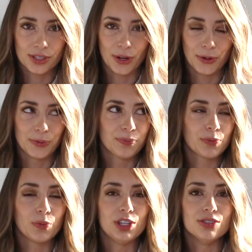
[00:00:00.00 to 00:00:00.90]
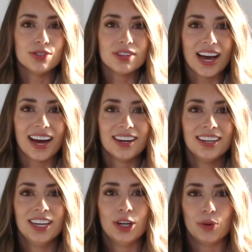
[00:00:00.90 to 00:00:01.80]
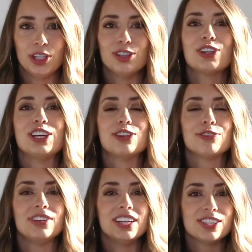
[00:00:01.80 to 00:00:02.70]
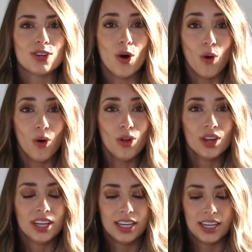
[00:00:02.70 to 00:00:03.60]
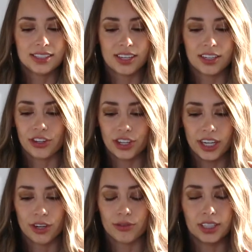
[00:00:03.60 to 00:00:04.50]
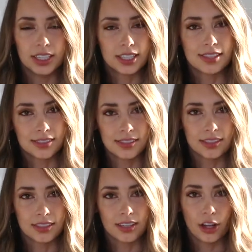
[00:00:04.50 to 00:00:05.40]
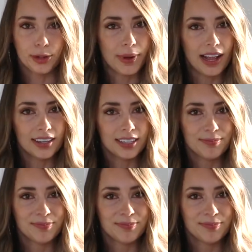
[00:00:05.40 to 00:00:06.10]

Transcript: So when you do that, when you look at your feed as a whole, it's going to create a really consistent color palette.